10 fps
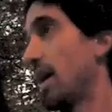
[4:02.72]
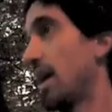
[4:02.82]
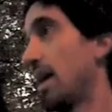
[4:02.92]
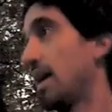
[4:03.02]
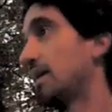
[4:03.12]

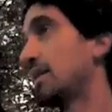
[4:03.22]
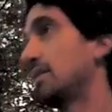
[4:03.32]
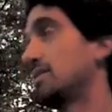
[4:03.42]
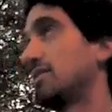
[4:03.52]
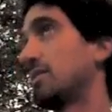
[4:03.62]

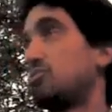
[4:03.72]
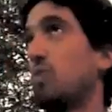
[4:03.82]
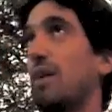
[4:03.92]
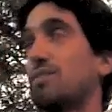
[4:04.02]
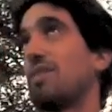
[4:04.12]
and
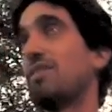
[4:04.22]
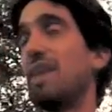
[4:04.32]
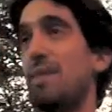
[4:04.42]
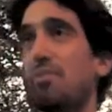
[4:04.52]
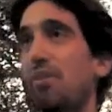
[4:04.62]
subtract the
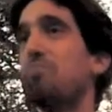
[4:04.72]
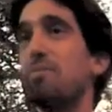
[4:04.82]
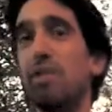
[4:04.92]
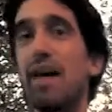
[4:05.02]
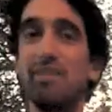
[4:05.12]
number of
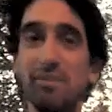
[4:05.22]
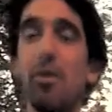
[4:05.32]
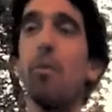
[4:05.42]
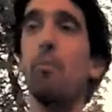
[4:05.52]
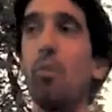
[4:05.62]
people having
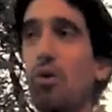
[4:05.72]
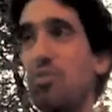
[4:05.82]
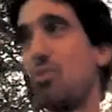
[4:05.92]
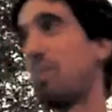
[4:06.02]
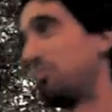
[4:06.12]
more
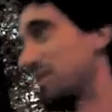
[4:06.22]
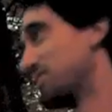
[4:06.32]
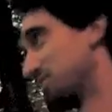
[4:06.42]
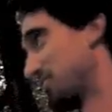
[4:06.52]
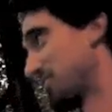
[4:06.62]
than one
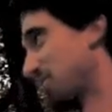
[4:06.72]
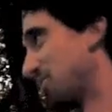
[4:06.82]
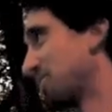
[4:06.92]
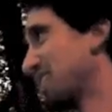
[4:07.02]
printer, of course,